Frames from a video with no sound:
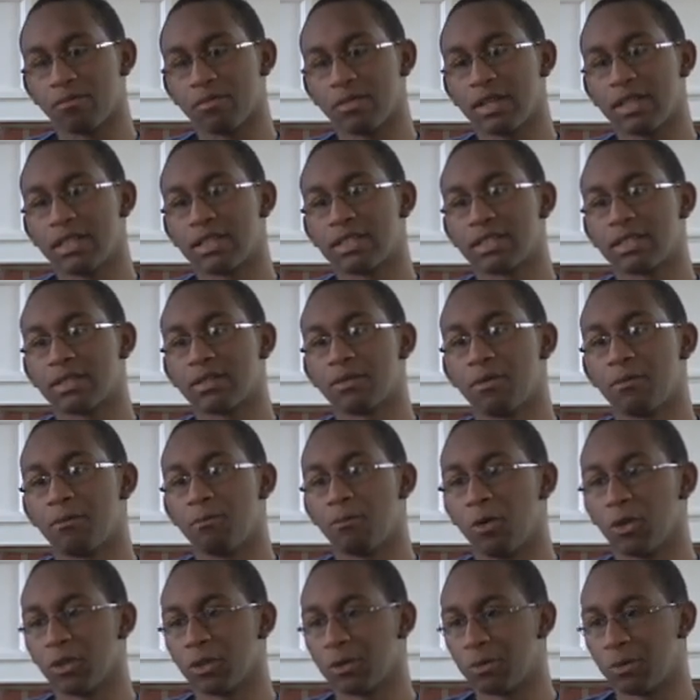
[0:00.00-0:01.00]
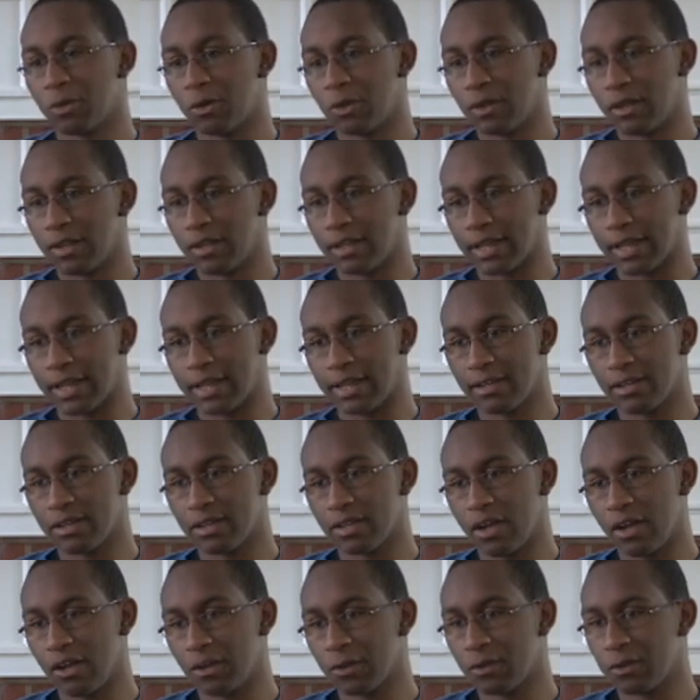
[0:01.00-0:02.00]
it's multiple like
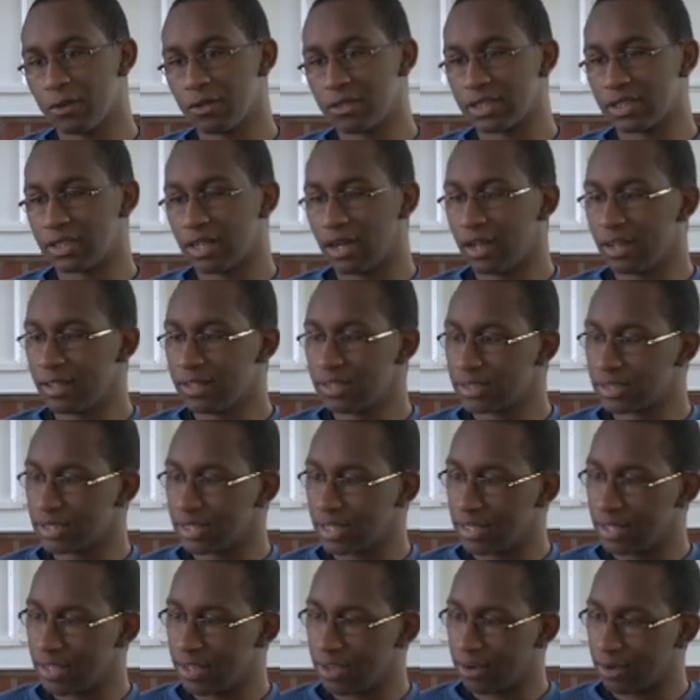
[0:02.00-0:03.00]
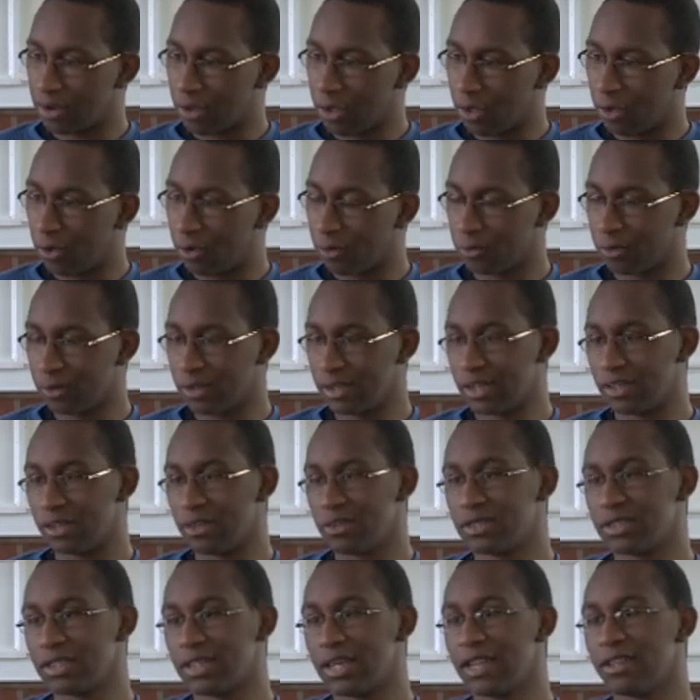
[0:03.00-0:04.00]
uncles and aunts, and they are all really
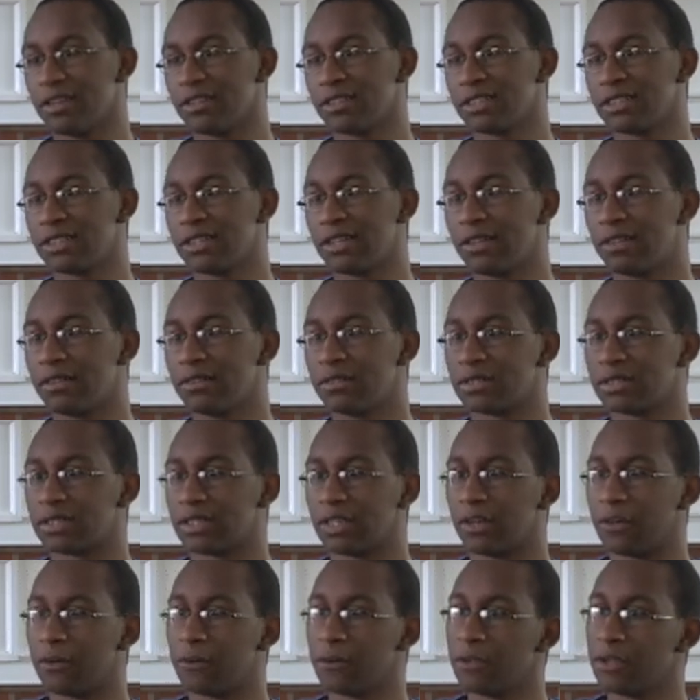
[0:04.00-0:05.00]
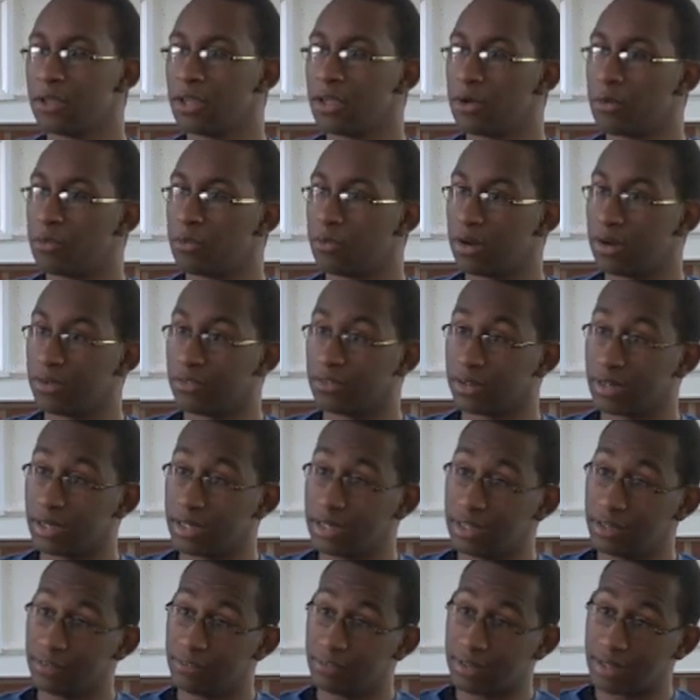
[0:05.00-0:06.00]
close together still. So whenever
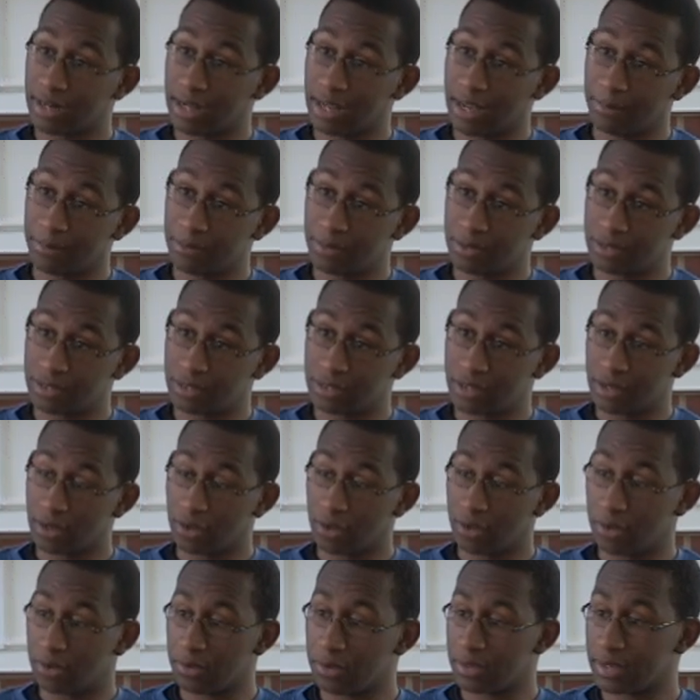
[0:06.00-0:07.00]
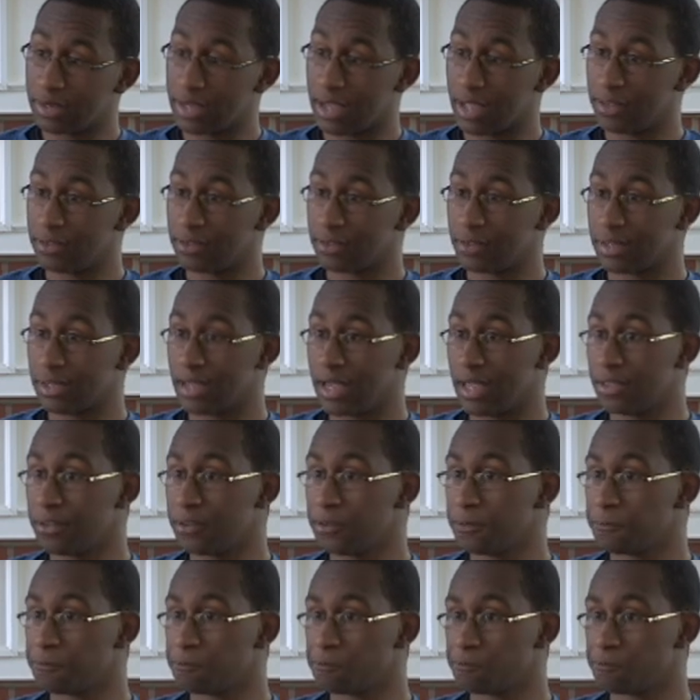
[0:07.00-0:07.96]
any event happens, they all gather together.